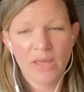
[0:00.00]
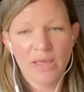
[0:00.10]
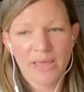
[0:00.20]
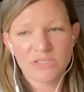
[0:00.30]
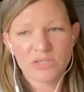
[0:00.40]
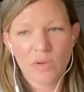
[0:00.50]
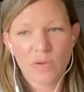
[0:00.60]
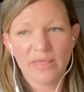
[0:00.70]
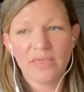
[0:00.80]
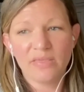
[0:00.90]
And so
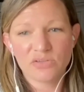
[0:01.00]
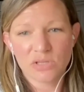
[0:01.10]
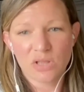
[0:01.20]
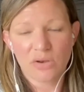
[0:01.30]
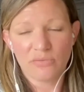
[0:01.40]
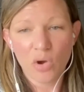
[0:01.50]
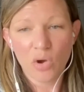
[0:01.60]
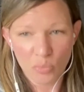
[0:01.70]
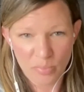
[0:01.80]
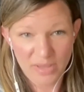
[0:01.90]
I think there's a lot of
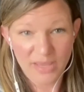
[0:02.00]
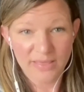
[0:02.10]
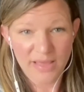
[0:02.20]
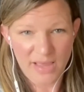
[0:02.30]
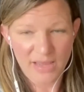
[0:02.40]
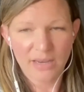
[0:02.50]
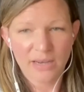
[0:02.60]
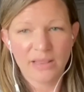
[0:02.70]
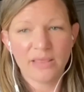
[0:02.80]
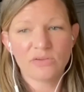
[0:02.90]
hope in that. And
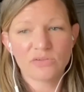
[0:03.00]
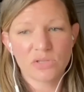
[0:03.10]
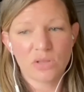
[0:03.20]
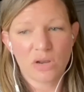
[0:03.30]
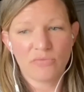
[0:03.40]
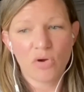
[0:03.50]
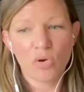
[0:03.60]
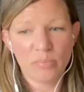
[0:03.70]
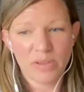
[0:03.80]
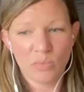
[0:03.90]
I think there's a lot of
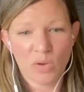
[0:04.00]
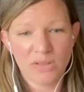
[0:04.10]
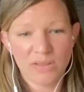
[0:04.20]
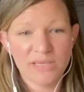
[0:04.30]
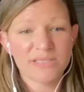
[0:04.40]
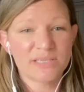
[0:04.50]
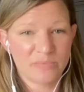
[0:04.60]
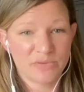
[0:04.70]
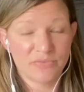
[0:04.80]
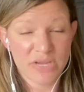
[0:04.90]
hope in what these
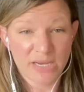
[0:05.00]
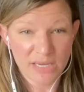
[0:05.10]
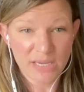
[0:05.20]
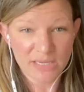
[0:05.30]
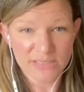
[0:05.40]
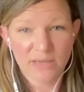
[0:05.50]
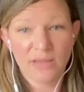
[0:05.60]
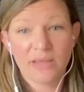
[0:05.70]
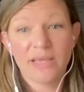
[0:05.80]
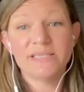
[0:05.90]
types of techniques
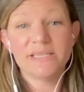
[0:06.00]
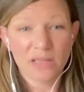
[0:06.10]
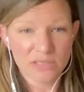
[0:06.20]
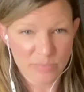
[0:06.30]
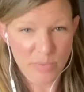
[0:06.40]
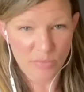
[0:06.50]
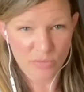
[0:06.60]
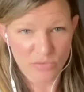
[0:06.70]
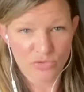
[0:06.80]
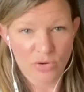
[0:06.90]
can tell us about
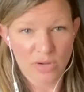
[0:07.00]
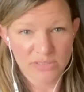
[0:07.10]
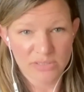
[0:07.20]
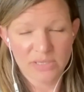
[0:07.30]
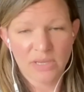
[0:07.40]
those drugs.